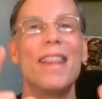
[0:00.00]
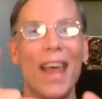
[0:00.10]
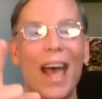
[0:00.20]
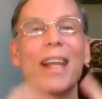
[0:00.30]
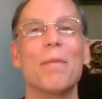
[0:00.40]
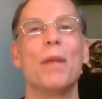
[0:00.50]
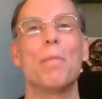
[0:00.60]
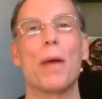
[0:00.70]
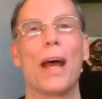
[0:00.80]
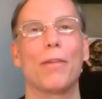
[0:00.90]
That can be
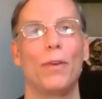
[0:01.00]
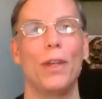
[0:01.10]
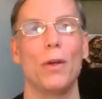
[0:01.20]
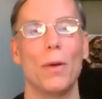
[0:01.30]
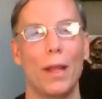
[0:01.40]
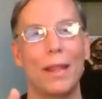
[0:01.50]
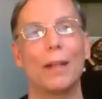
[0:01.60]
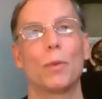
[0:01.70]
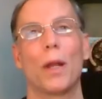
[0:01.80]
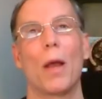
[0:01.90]
a path for you, and
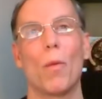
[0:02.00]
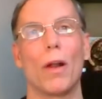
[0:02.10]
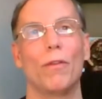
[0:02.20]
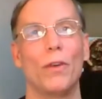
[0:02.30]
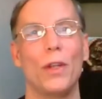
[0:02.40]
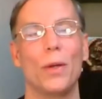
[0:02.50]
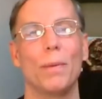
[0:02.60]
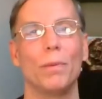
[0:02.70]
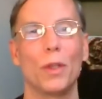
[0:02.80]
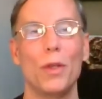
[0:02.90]
that's what I want for
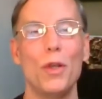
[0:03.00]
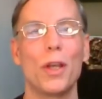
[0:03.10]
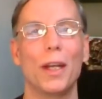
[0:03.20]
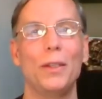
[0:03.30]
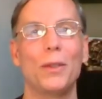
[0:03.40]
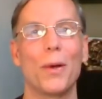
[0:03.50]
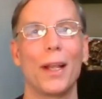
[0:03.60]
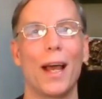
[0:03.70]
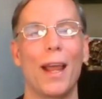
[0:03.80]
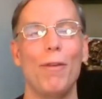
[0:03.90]
you. So you can enjoy
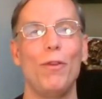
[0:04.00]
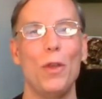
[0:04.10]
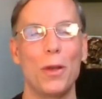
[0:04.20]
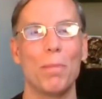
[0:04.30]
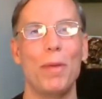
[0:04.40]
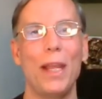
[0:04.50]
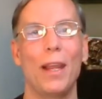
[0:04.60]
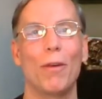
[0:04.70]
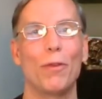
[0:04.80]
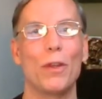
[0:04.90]
life. You can be
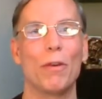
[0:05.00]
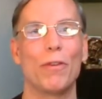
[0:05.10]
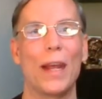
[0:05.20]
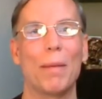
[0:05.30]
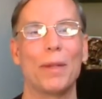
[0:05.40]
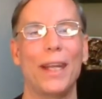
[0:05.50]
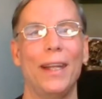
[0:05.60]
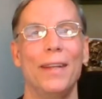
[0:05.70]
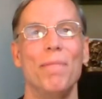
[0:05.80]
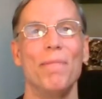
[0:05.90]
here for your
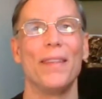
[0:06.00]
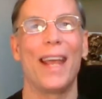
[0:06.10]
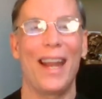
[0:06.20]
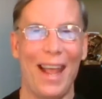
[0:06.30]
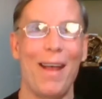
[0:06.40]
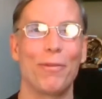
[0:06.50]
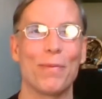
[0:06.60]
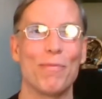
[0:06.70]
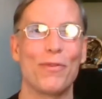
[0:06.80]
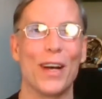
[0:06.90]
family and have
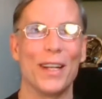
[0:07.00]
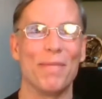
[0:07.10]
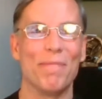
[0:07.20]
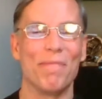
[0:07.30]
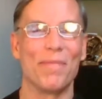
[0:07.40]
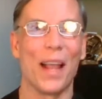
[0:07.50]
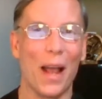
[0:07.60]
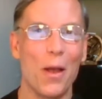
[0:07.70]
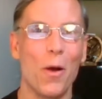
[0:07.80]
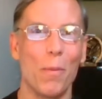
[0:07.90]
some fun.
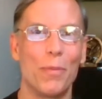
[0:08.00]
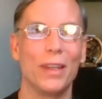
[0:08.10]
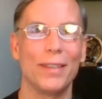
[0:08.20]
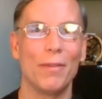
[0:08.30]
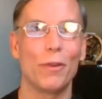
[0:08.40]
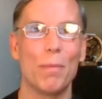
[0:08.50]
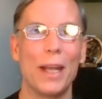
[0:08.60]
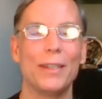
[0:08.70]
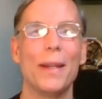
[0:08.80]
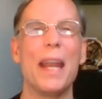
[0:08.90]
I hope this
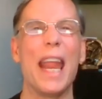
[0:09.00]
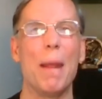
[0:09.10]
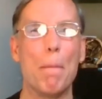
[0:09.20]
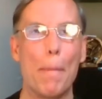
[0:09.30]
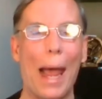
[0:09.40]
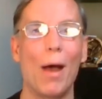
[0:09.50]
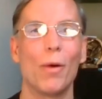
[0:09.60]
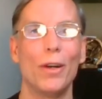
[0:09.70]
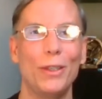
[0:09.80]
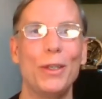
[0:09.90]
information
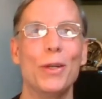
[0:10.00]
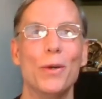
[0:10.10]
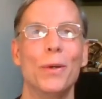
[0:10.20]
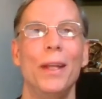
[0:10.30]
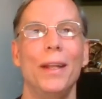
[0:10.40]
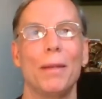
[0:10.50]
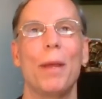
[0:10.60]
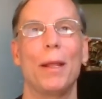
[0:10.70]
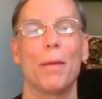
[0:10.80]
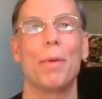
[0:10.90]
empowers you to make